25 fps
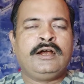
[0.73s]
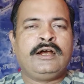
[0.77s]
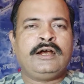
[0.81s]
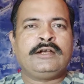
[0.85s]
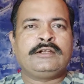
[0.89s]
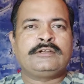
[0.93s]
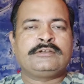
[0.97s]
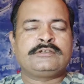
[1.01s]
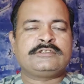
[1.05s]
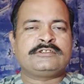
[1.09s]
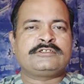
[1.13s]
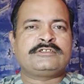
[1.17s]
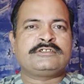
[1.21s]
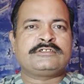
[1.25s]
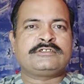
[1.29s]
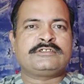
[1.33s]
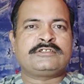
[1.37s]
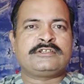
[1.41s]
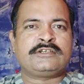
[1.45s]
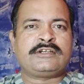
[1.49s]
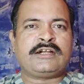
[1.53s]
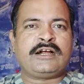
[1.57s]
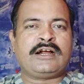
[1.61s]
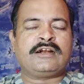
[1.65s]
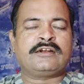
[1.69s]
Hey, this is
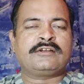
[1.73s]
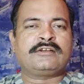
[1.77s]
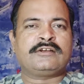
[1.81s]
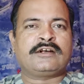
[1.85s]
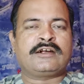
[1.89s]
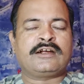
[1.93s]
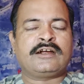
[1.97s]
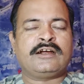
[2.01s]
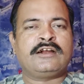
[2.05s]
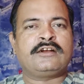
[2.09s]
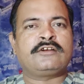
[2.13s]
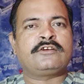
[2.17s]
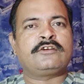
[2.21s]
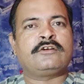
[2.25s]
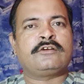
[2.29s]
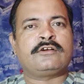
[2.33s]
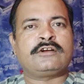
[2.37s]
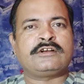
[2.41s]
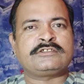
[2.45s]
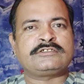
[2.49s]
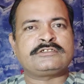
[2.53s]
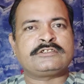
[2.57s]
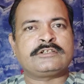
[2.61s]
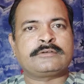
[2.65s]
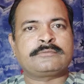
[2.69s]
Siddharth again, your
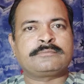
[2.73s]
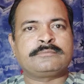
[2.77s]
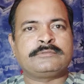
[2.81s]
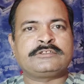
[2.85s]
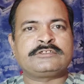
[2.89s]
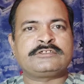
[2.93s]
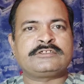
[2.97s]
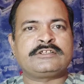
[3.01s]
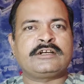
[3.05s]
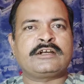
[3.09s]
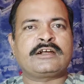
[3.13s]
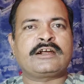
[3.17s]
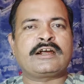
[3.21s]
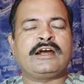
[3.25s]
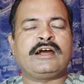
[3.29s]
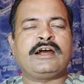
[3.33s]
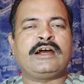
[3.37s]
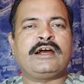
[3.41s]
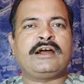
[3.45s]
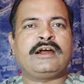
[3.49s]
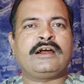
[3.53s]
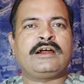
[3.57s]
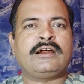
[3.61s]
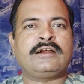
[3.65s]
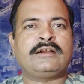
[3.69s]
Rustic Mystic,
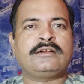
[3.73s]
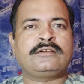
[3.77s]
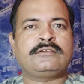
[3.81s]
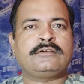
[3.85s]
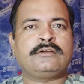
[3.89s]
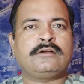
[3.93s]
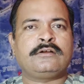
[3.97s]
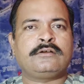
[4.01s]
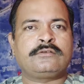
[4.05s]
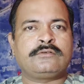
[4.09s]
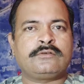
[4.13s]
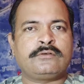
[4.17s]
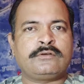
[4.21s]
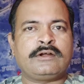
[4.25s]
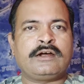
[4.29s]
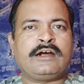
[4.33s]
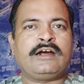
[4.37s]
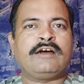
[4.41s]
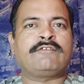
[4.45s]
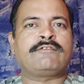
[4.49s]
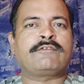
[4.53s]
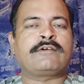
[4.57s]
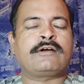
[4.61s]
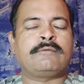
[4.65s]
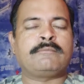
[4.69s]
and today
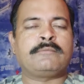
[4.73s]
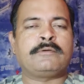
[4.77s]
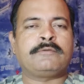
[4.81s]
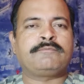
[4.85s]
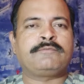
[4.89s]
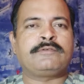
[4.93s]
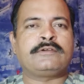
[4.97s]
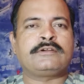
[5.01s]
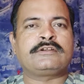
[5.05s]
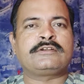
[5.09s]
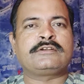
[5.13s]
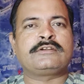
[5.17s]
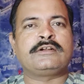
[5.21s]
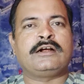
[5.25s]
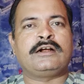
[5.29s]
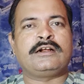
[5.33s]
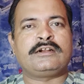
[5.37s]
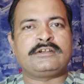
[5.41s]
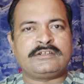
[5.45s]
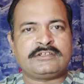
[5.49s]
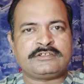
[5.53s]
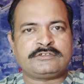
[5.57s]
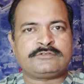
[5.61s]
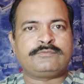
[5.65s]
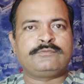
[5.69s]
I've come up with
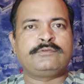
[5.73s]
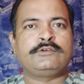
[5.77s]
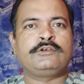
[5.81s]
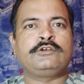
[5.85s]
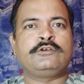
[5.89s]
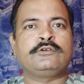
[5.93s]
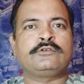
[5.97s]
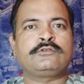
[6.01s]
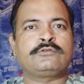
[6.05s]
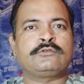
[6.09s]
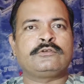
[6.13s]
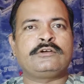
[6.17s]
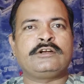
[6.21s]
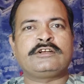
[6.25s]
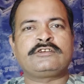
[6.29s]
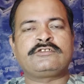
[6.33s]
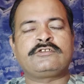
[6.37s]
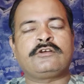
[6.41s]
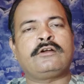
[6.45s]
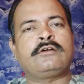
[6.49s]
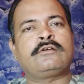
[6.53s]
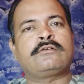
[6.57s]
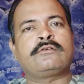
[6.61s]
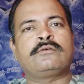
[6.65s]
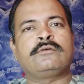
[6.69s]
this video to let
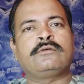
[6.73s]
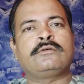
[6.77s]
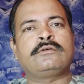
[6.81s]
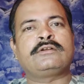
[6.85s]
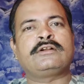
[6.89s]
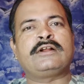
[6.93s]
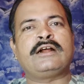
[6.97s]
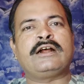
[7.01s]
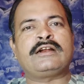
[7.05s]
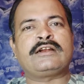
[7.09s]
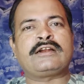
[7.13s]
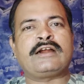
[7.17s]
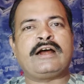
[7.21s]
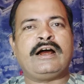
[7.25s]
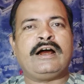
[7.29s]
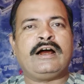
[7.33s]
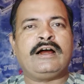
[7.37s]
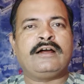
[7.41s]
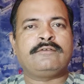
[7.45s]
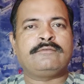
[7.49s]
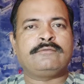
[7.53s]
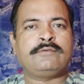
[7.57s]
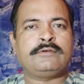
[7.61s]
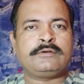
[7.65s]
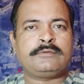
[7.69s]
you all know that
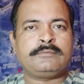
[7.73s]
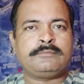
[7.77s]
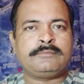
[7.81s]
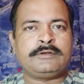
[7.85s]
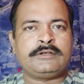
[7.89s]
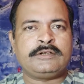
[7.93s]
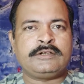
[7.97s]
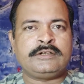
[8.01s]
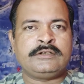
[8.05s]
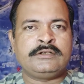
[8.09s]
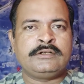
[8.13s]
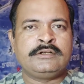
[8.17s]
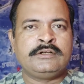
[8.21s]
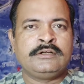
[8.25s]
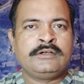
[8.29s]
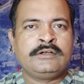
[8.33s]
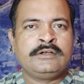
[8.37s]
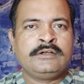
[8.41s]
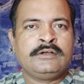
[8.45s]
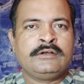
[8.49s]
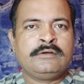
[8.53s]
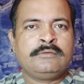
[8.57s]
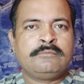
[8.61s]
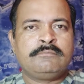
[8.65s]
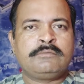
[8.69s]
I will be,
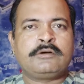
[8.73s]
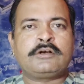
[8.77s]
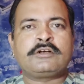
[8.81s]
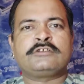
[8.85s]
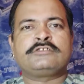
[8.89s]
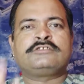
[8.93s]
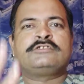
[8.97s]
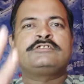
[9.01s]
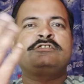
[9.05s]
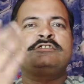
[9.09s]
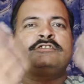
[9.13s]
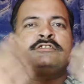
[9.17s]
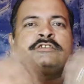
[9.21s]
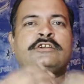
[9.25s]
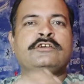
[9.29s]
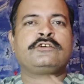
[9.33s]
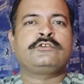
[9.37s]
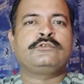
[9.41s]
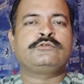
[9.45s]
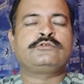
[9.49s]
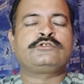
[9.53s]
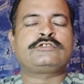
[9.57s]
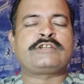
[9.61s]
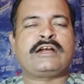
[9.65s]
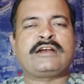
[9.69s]
because this is a
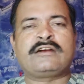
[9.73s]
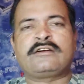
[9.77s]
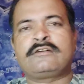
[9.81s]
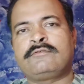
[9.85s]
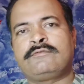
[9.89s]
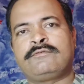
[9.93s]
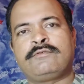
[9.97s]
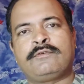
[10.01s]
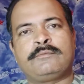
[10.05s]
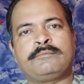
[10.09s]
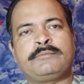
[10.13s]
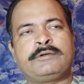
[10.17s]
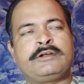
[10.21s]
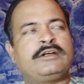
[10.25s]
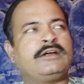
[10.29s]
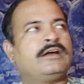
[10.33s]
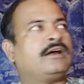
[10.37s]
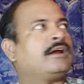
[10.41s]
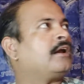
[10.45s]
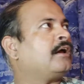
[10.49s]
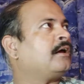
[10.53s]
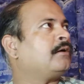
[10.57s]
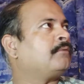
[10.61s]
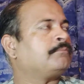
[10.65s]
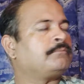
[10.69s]
new channel for me
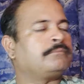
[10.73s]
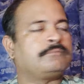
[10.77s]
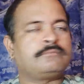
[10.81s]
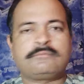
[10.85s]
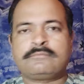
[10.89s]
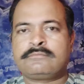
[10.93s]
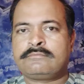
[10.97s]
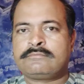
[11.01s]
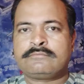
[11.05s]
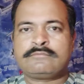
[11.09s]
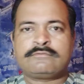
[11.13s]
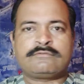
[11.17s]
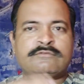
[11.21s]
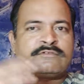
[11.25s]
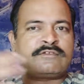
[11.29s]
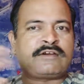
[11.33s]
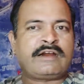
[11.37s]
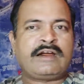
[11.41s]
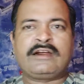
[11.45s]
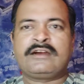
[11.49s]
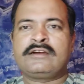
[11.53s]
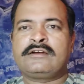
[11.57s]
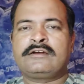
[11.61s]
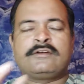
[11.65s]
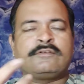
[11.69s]
and I'm
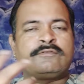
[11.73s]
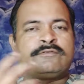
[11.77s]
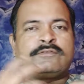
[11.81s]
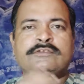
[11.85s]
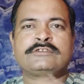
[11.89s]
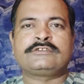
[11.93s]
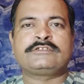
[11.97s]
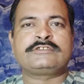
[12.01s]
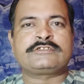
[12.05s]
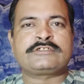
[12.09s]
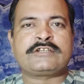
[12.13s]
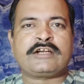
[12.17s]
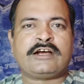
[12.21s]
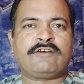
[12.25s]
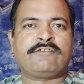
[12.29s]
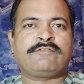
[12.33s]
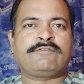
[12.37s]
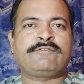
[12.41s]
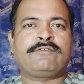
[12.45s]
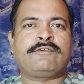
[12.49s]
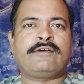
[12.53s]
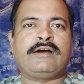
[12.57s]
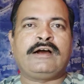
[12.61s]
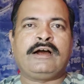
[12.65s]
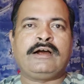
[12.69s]
trying different
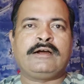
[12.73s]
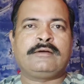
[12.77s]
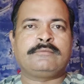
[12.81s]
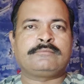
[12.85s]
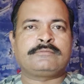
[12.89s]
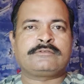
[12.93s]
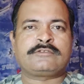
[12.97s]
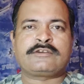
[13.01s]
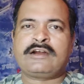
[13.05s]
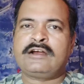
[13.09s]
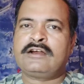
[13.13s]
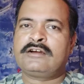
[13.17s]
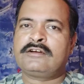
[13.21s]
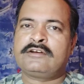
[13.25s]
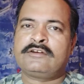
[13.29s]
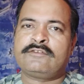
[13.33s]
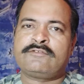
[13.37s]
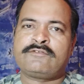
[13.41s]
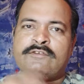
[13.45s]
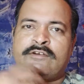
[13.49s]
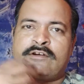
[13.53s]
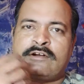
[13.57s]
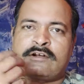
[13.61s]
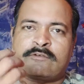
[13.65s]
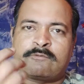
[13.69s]
stuff, I'm trying
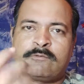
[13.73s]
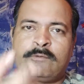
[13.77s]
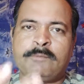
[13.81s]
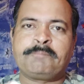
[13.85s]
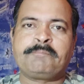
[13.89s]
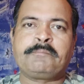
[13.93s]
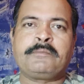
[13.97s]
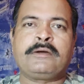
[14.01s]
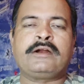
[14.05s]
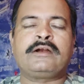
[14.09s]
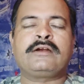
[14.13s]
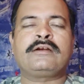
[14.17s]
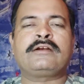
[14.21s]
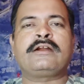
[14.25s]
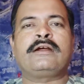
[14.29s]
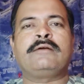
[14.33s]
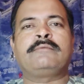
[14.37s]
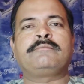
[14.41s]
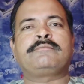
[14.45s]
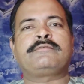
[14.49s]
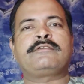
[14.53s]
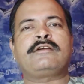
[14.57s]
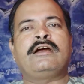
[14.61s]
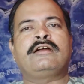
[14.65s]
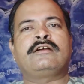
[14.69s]
different equipment,
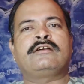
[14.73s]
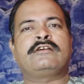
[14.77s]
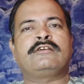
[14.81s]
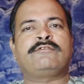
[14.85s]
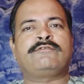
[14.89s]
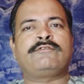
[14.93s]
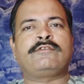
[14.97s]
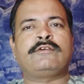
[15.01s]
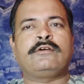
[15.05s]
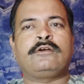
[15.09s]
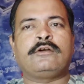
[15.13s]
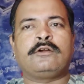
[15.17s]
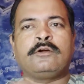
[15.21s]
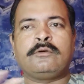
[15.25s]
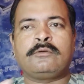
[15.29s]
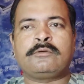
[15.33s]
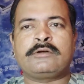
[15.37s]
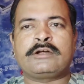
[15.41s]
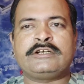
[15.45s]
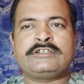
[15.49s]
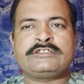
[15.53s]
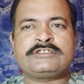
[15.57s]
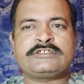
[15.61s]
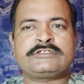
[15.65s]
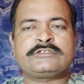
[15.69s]
I'm trying different
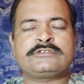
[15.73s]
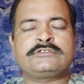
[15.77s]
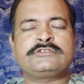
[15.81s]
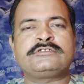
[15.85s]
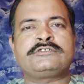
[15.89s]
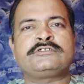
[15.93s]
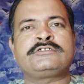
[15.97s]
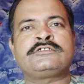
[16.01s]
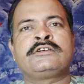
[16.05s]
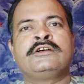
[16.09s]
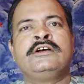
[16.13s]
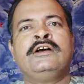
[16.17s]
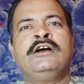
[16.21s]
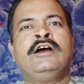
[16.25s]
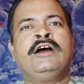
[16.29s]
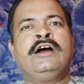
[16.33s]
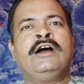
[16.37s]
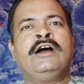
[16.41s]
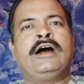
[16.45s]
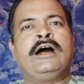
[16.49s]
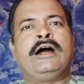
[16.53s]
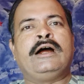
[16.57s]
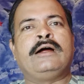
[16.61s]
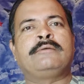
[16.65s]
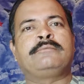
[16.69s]
locations,
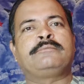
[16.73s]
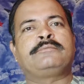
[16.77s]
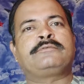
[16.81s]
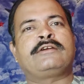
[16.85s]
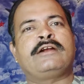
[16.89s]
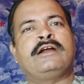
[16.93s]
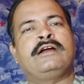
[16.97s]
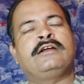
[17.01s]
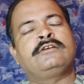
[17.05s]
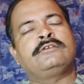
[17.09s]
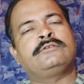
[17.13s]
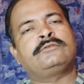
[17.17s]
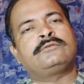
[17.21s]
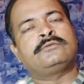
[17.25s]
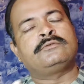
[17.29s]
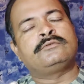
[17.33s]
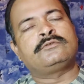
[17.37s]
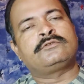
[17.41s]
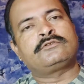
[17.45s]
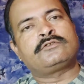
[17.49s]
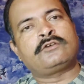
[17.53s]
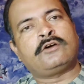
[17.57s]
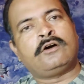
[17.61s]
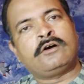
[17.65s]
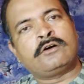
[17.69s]
I'm trying
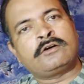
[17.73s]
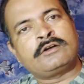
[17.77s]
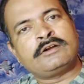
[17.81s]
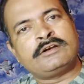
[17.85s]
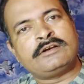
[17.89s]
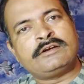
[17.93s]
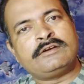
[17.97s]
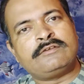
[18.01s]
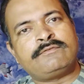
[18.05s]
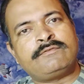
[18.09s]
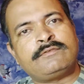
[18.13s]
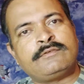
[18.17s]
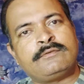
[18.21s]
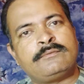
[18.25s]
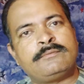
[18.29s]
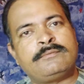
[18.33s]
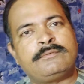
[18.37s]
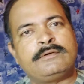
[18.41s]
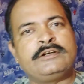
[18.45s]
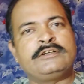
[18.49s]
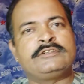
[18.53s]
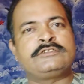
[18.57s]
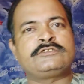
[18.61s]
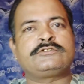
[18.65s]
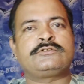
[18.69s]
to talk in different
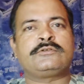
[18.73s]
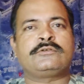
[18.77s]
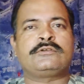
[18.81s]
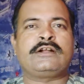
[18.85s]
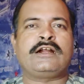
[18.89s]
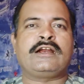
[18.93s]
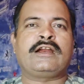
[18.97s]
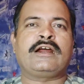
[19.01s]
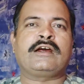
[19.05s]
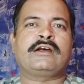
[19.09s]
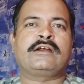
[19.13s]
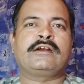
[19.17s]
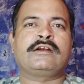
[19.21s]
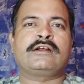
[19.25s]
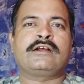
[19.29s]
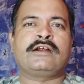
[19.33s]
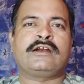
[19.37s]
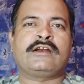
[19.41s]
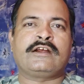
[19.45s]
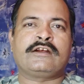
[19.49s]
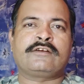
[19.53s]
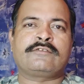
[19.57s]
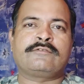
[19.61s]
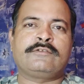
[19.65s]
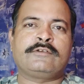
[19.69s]
ways so that I can
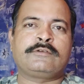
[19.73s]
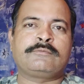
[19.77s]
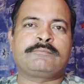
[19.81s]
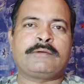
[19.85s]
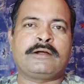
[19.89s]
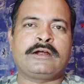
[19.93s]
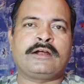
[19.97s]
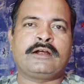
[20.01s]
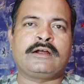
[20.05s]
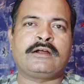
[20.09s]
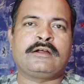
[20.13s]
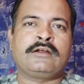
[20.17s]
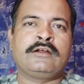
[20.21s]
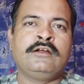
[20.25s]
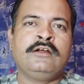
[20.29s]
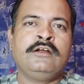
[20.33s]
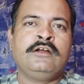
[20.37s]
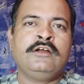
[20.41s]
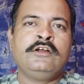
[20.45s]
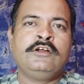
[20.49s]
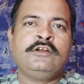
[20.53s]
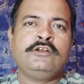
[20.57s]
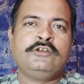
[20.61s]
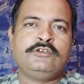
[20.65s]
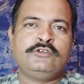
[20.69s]
connect with my
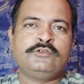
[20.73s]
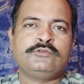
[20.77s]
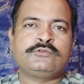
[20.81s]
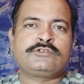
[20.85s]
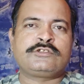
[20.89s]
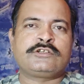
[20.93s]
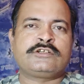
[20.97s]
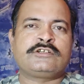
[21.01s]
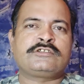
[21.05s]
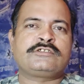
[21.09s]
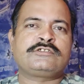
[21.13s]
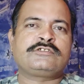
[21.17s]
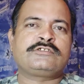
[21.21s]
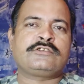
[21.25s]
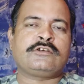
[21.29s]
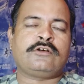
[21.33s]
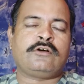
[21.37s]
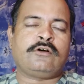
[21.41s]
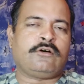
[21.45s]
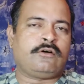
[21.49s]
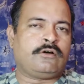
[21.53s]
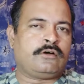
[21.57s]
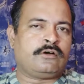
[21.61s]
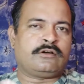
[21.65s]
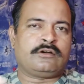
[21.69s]
users
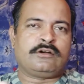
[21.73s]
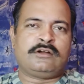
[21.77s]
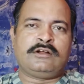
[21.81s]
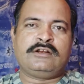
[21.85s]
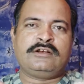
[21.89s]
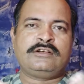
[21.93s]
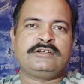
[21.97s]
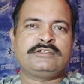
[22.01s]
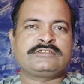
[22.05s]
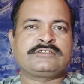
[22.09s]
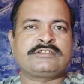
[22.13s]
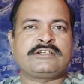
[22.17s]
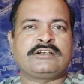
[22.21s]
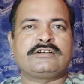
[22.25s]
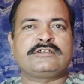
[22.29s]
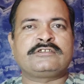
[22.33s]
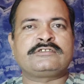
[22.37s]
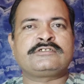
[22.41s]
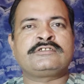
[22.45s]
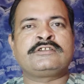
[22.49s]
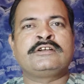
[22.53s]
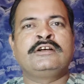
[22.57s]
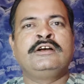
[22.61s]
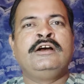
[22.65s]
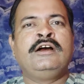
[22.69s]
or
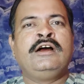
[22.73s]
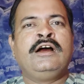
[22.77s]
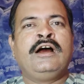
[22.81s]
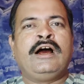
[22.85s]
listeners.